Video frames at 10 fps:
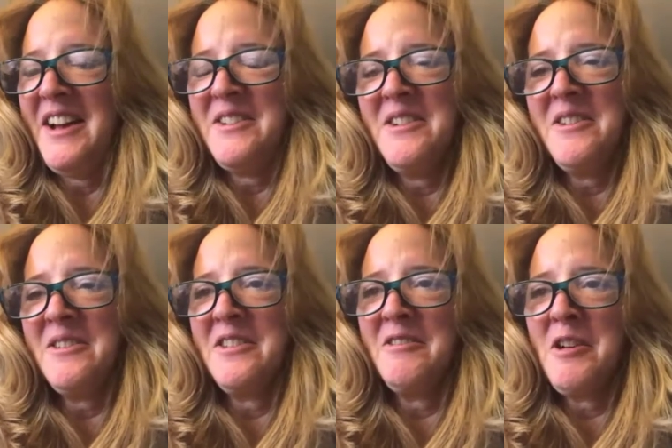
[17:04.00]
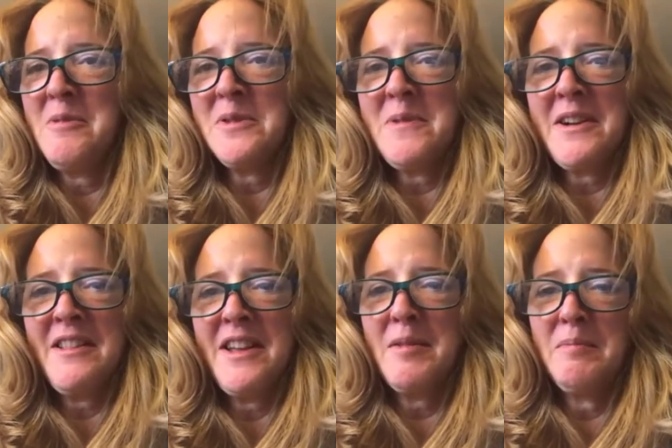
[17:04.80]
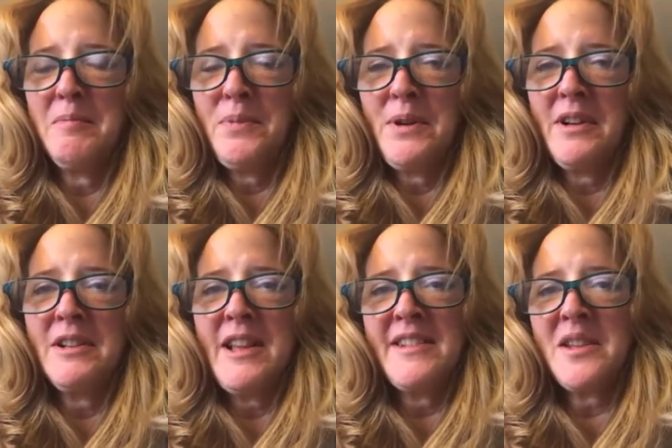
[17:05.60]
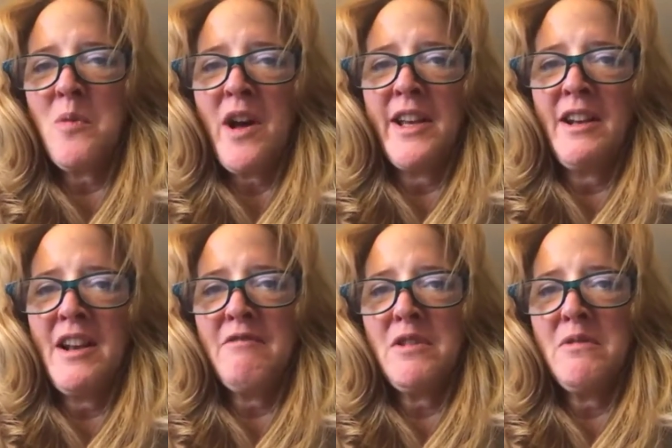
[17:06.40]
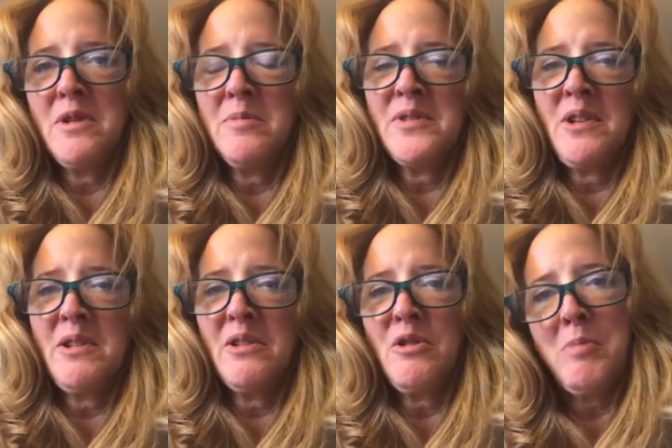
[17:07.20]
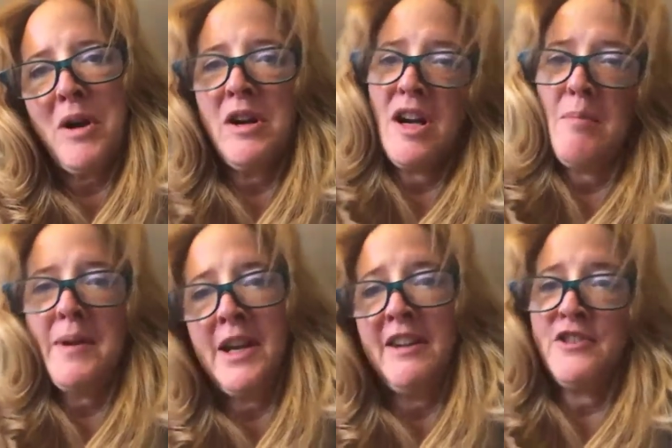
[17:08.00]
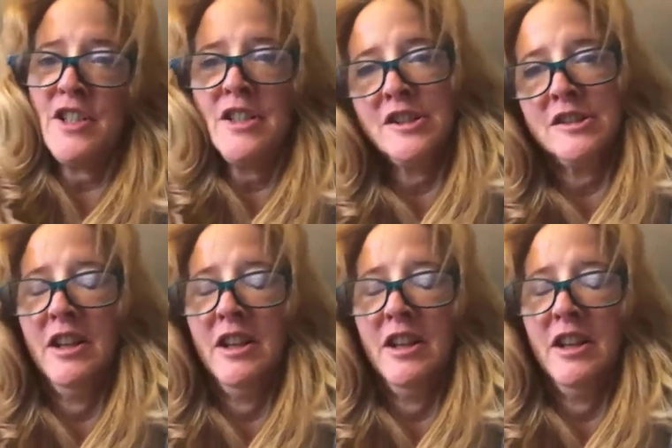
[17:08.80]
I don't know. You almost want to like put a glass of wine in every room so you can go bar hopping after.